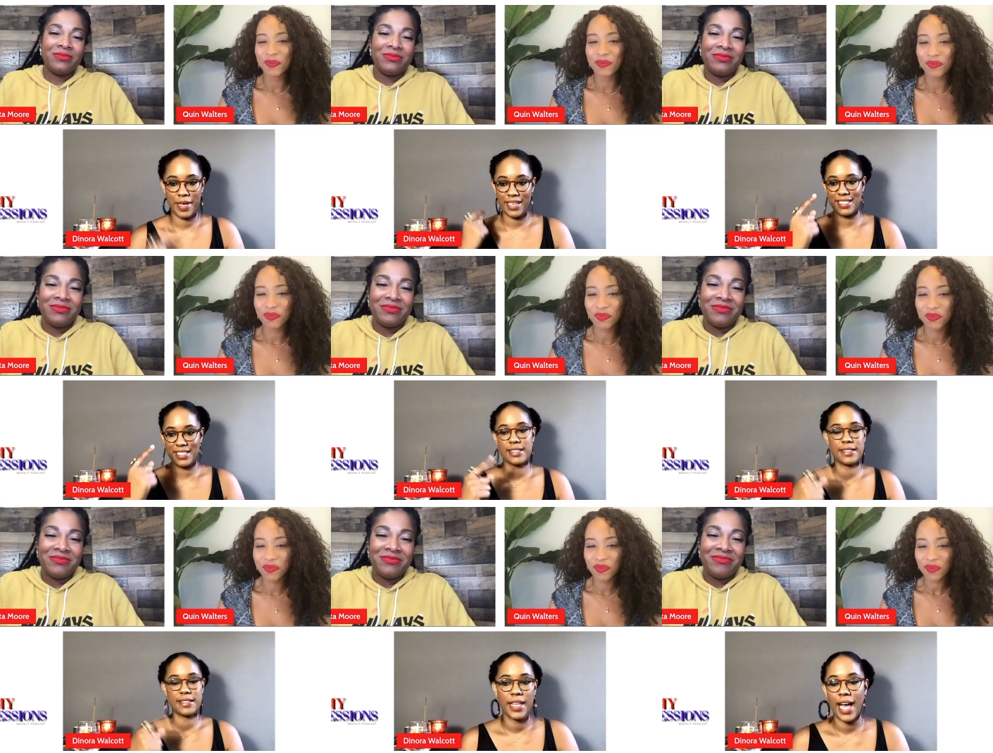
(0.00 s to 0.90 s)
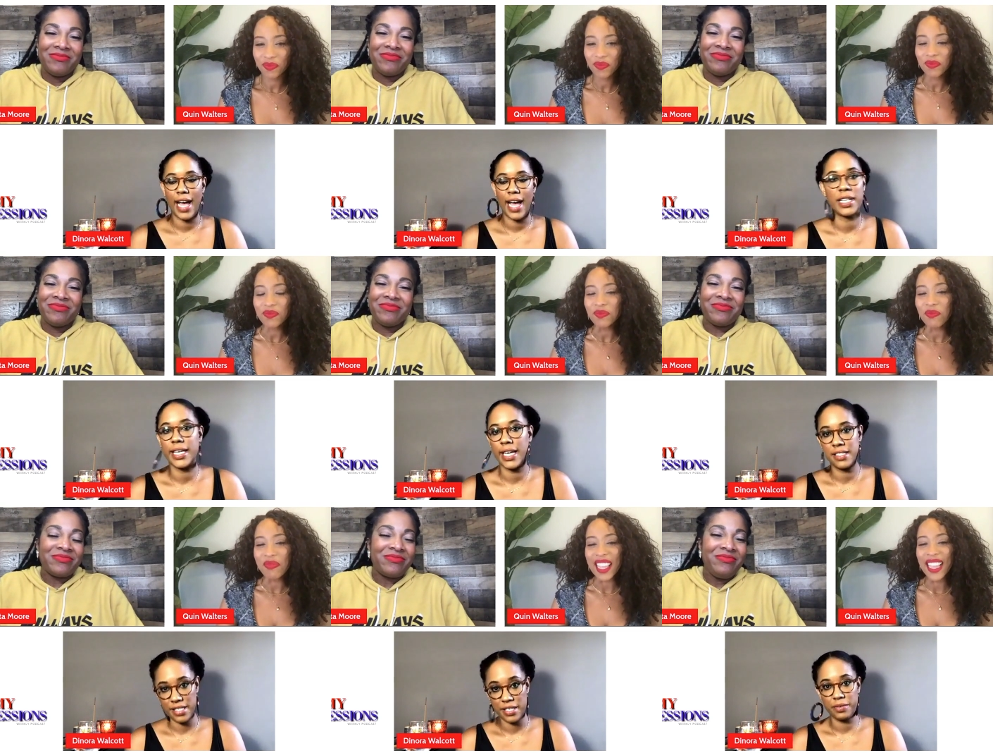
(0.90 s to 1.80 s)
Speaker 1: because I really
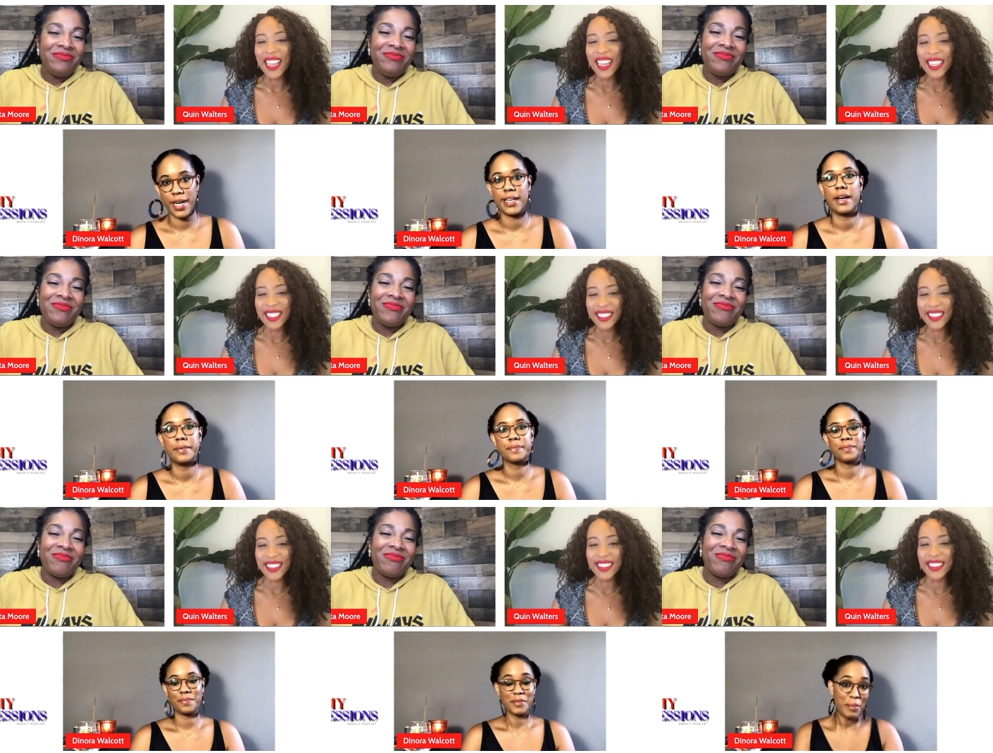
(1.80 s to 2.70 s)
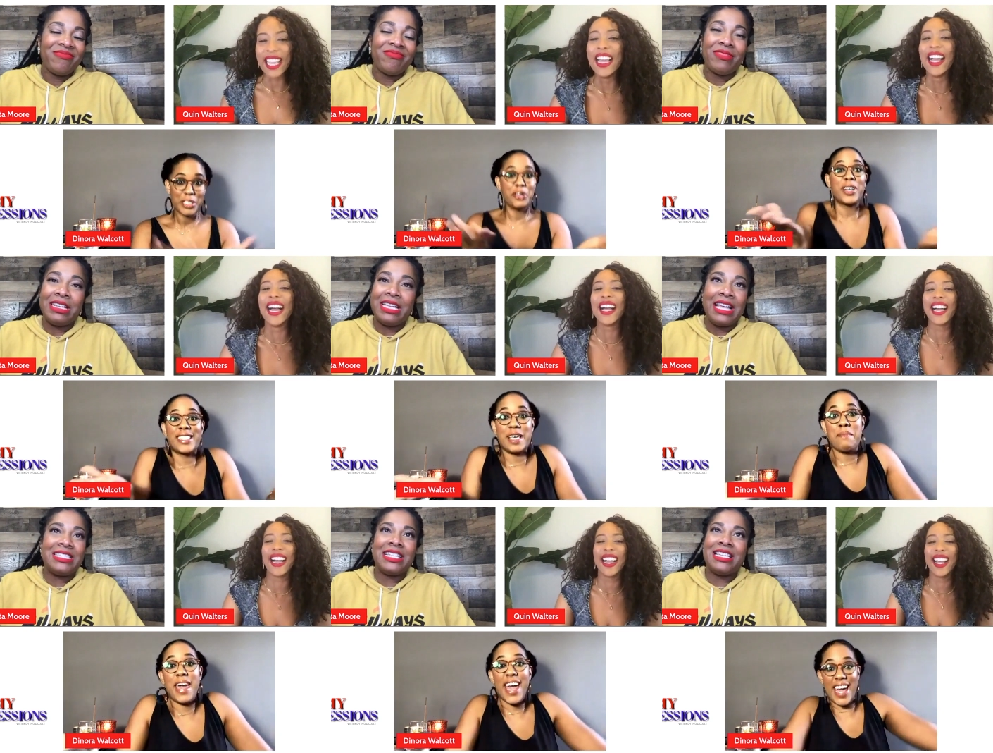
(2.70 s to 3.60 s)
can't see you right now. But you can
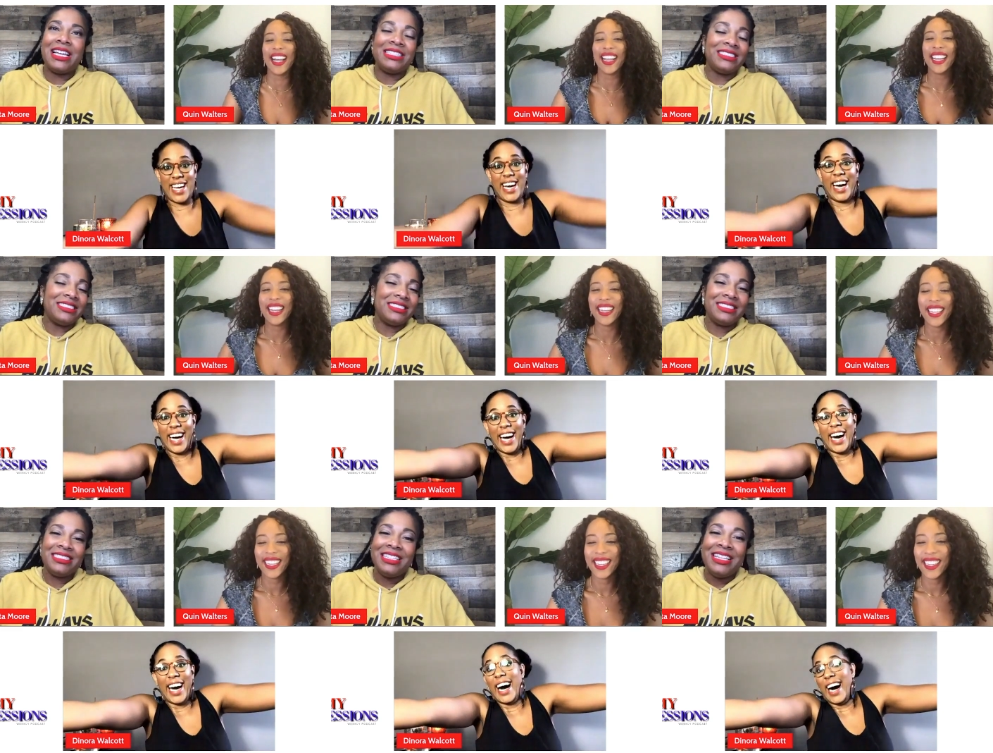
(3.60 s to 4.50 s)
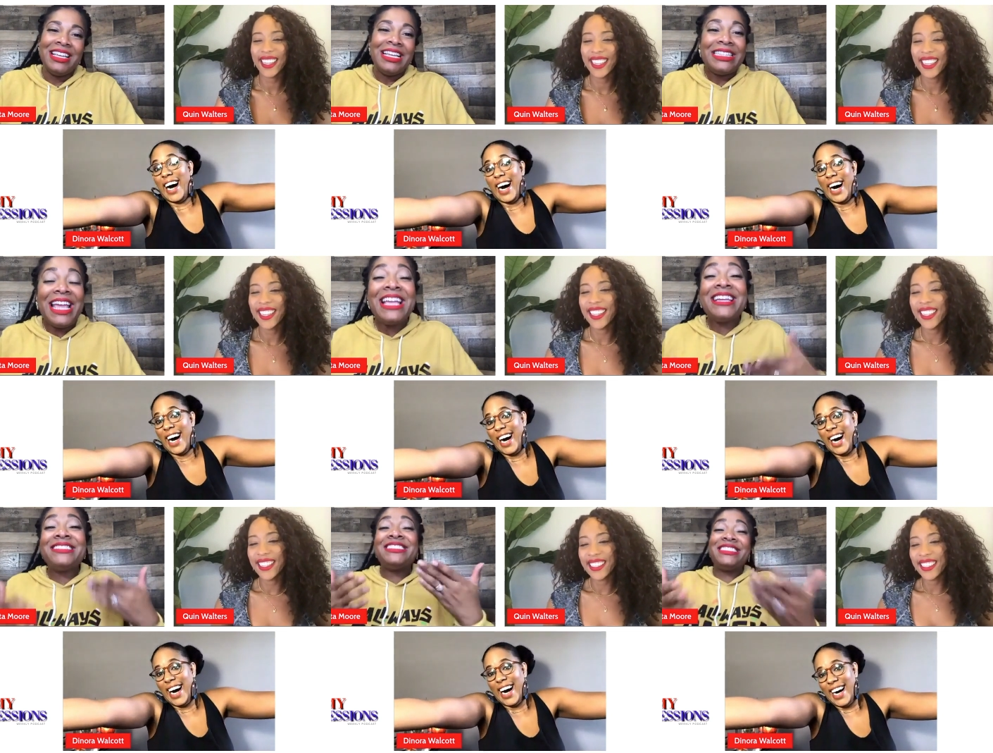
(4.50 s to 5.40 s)
see me.
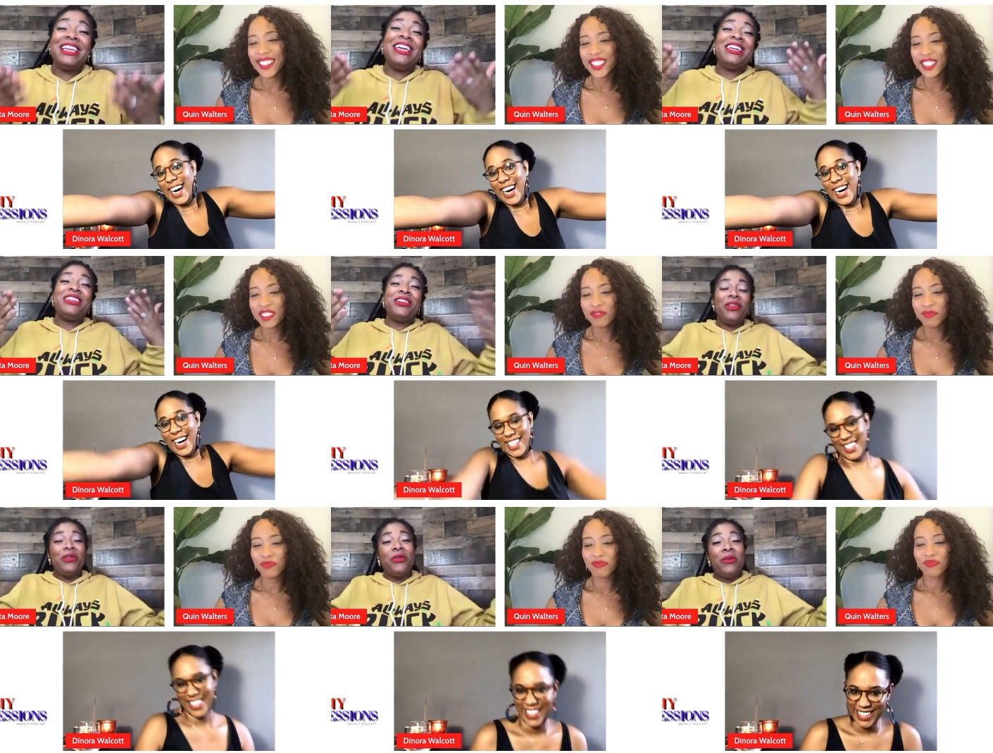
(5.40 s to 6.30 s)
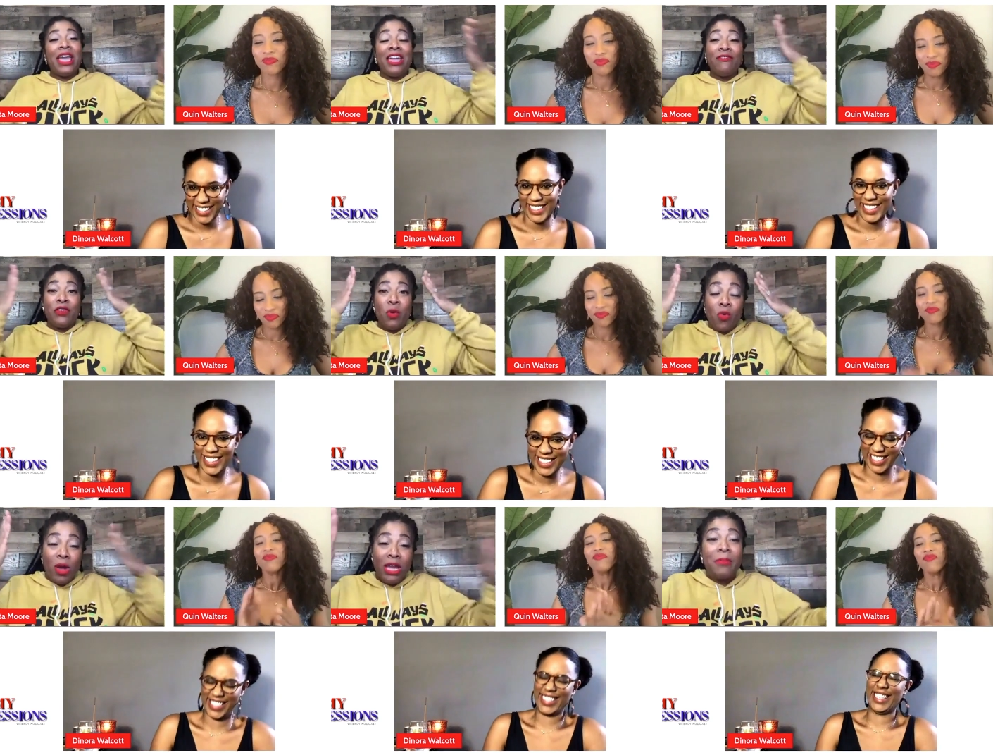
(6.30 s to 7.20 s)
Speaker 2: They can see you. If
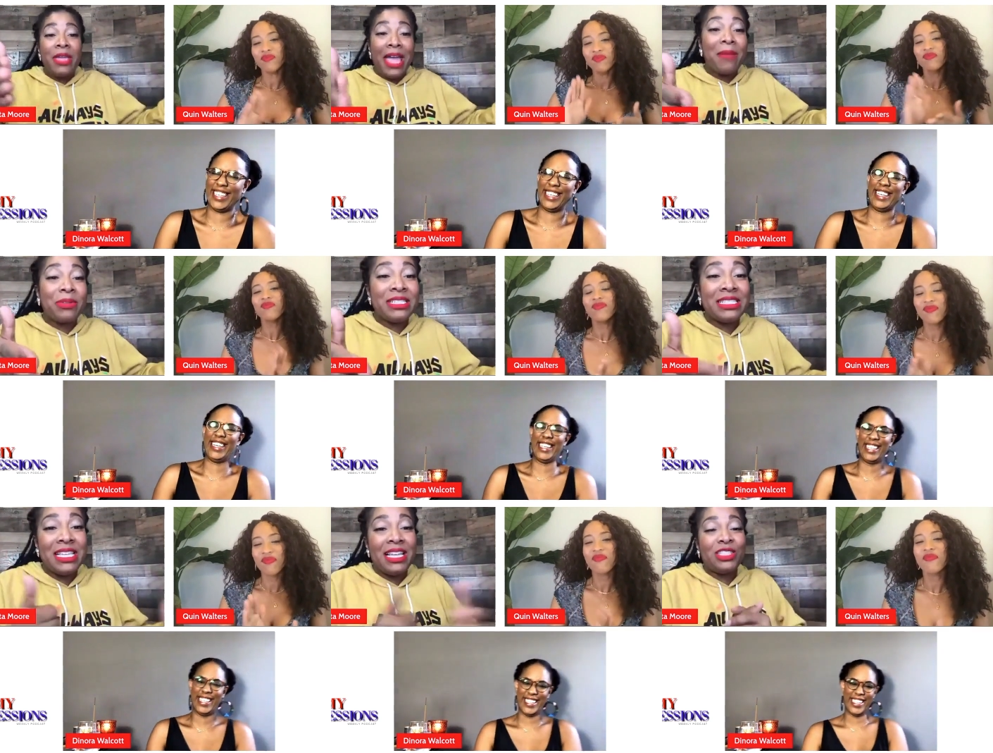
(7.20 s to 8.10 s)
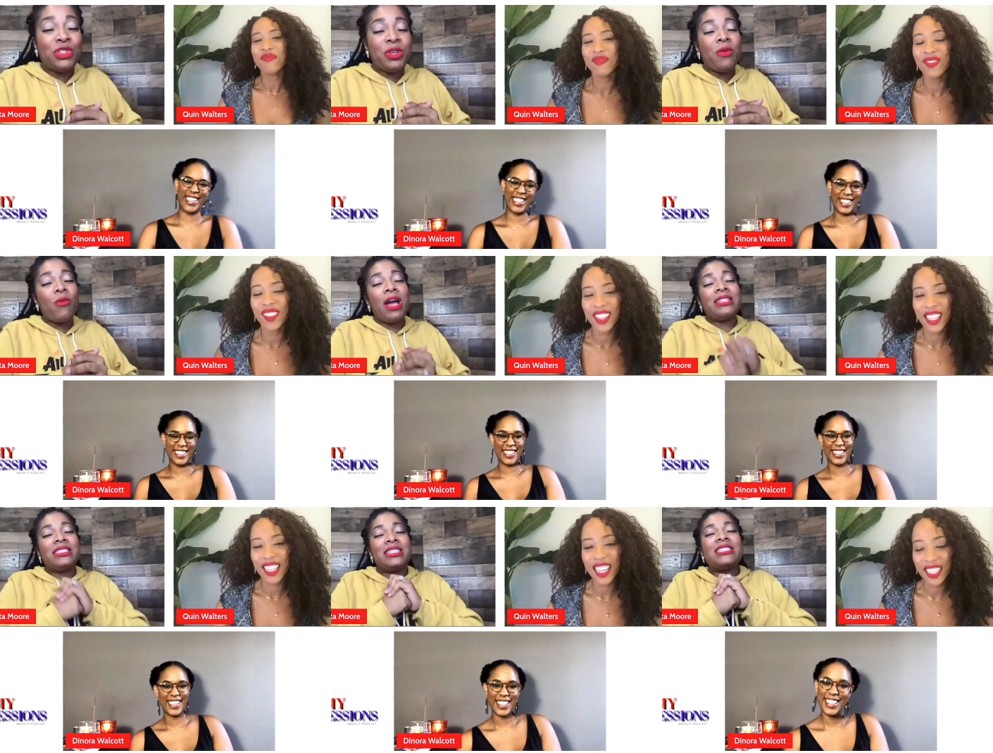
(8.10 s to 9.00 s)
you want to be able to see us, you can
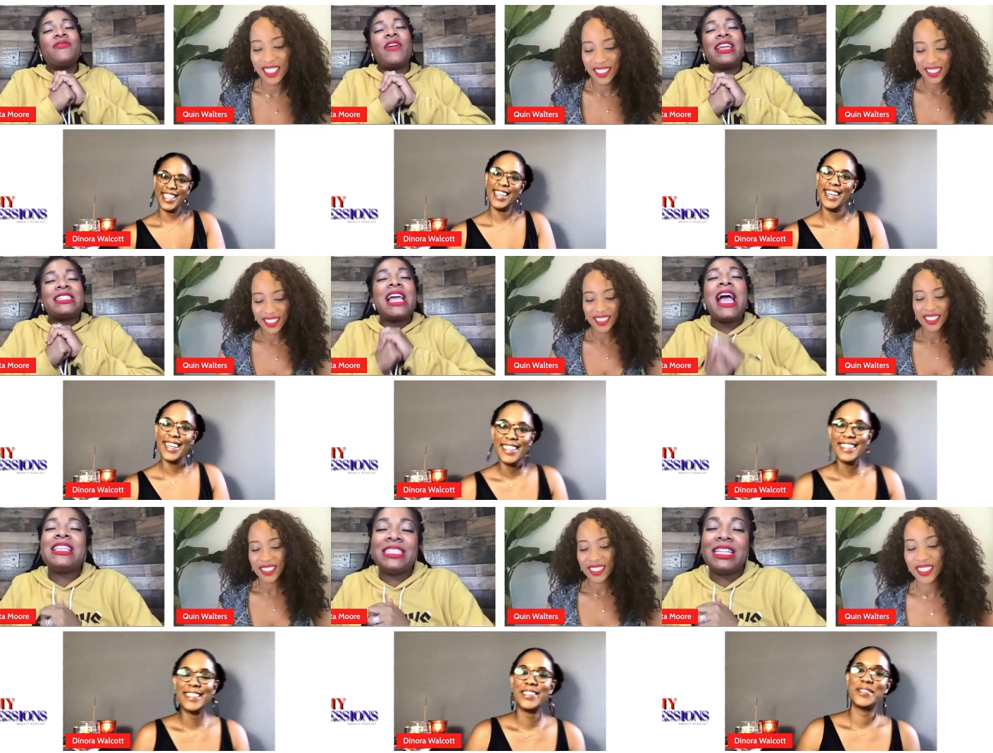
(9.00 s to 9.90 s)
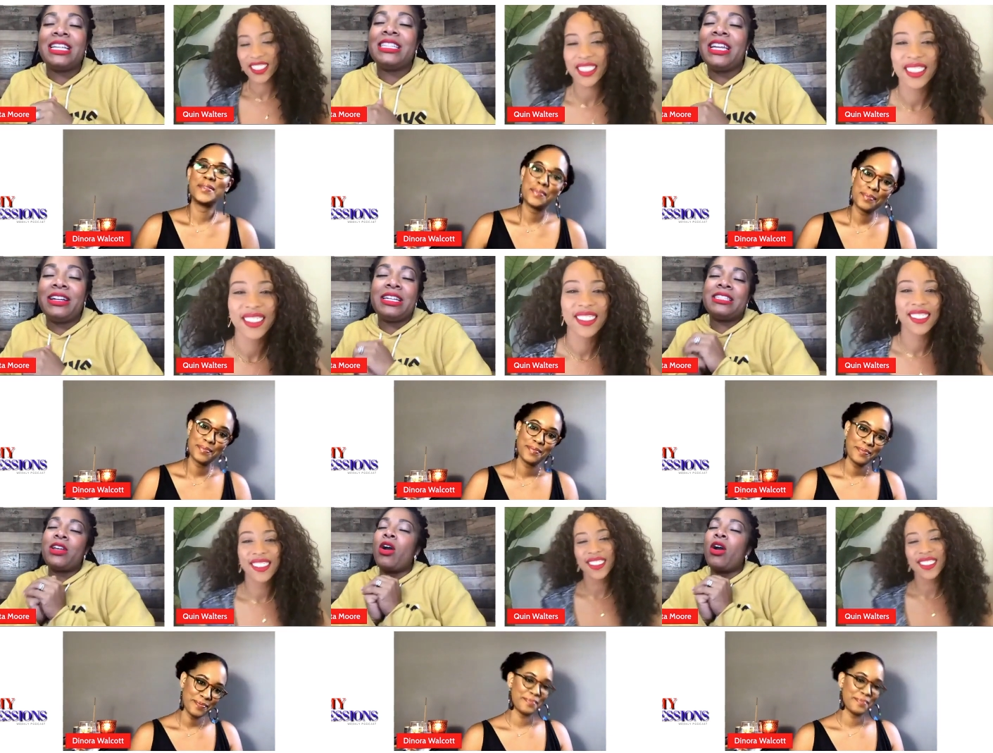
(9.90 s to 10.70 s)
watch this fantastic, hilarious,